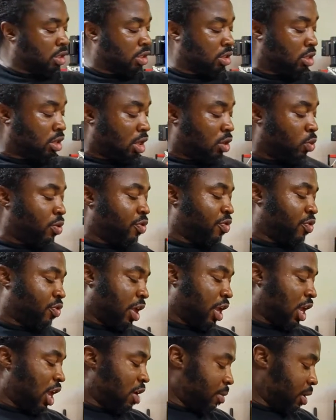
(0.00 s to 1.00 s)
this other one they
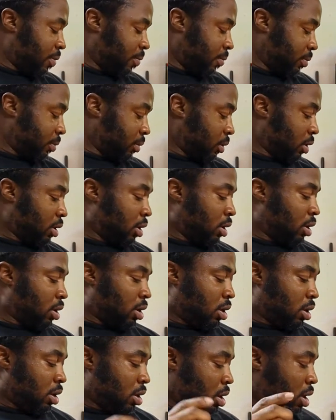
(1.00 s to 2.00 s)
gave me.
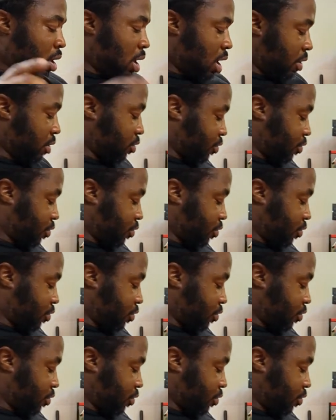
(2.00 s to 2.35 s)
Right